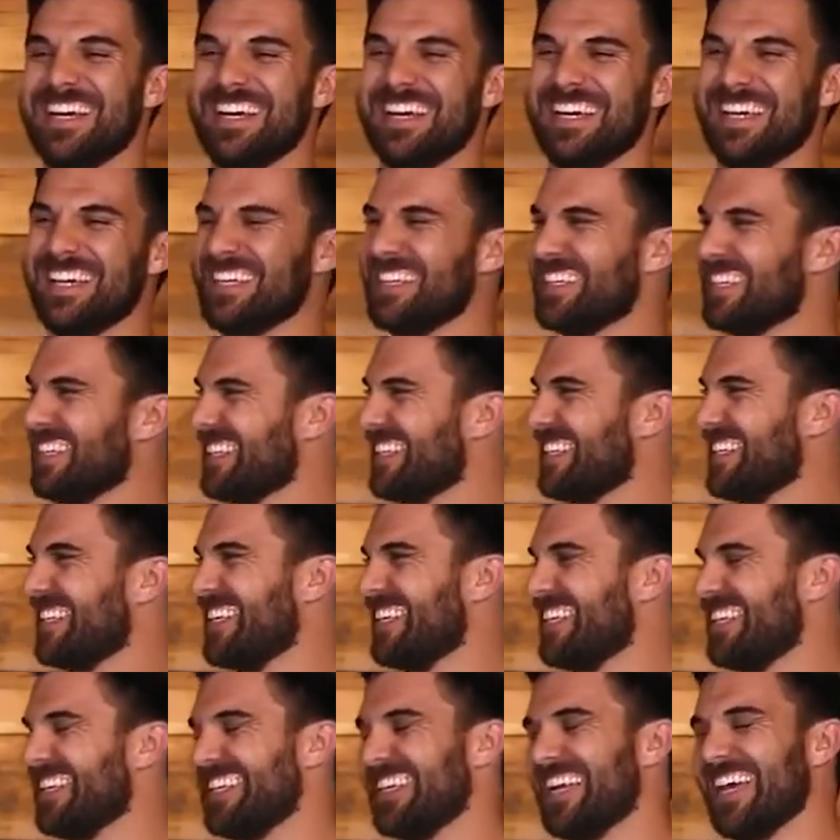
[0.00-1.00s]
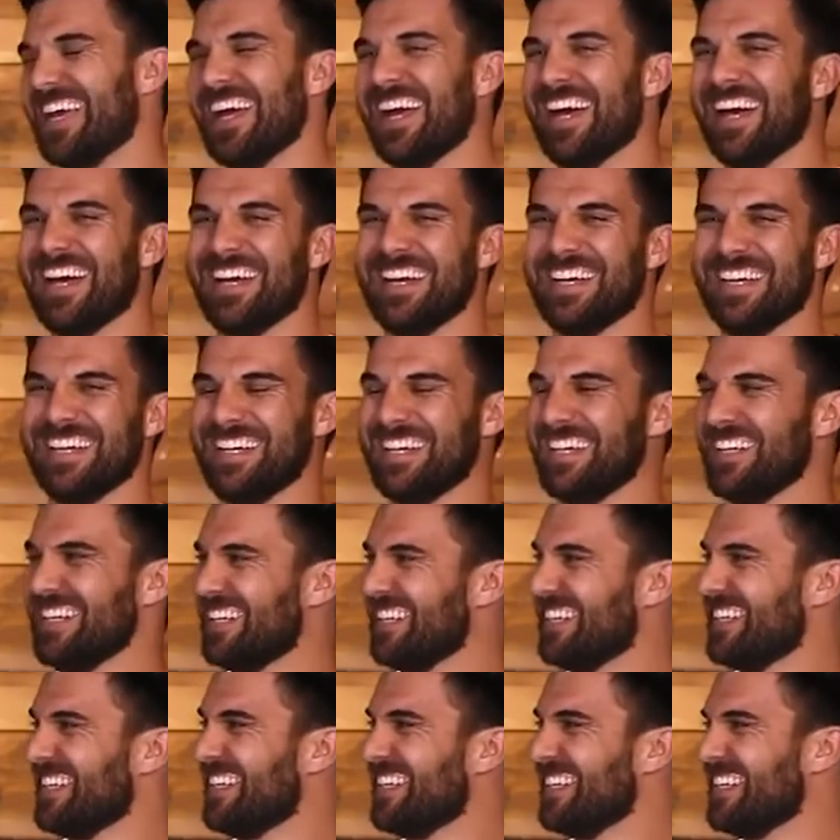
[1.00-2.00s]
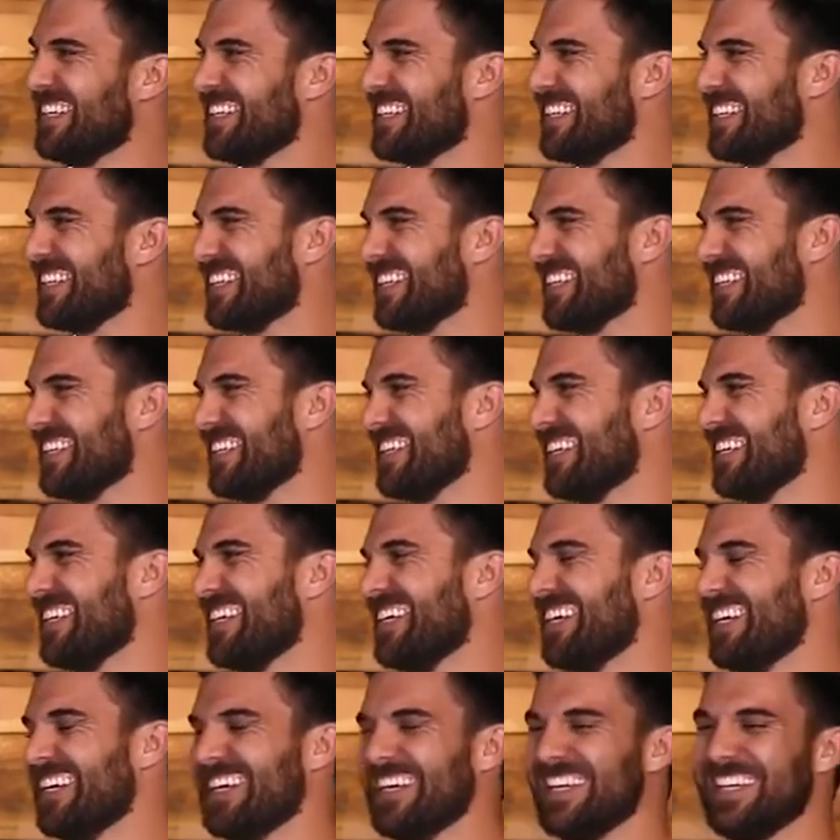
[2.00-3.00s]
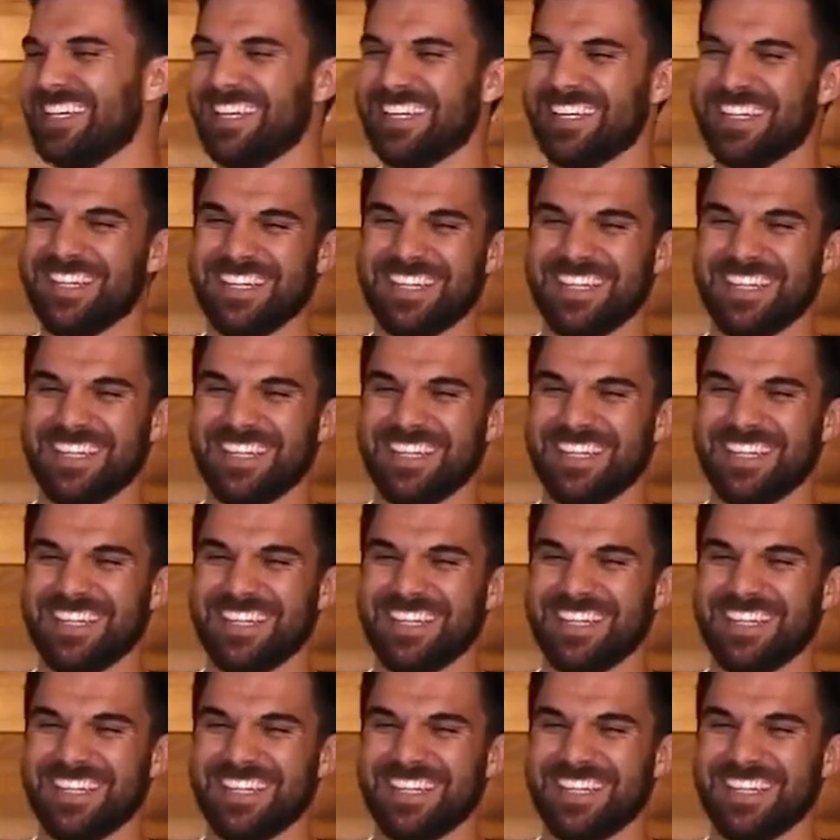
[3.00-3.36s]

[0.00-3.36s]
[no speech]